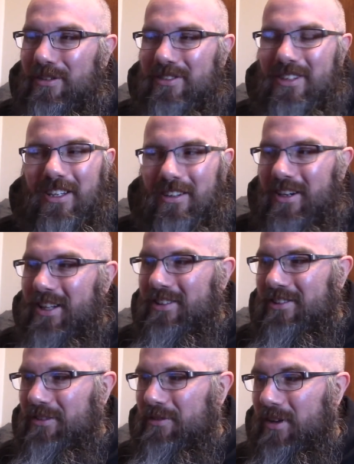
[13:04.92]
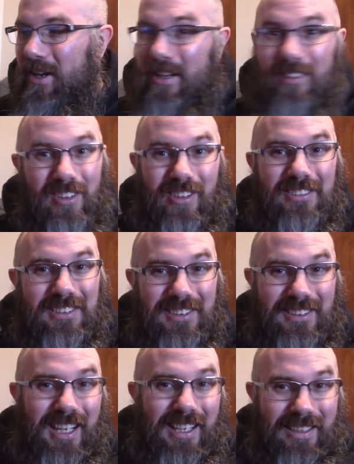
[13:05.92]
The internet's your friend as long as
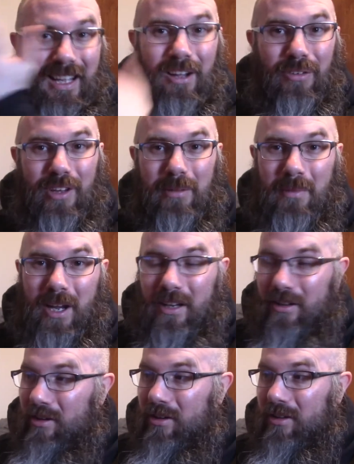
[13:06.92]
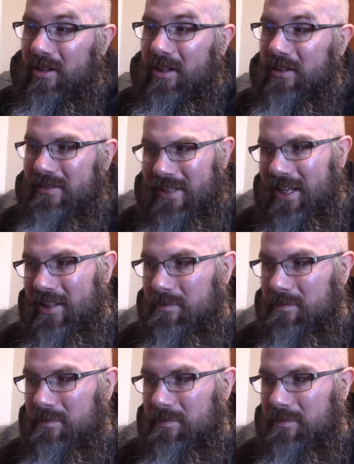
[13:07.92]
it's not down like mine currently is and has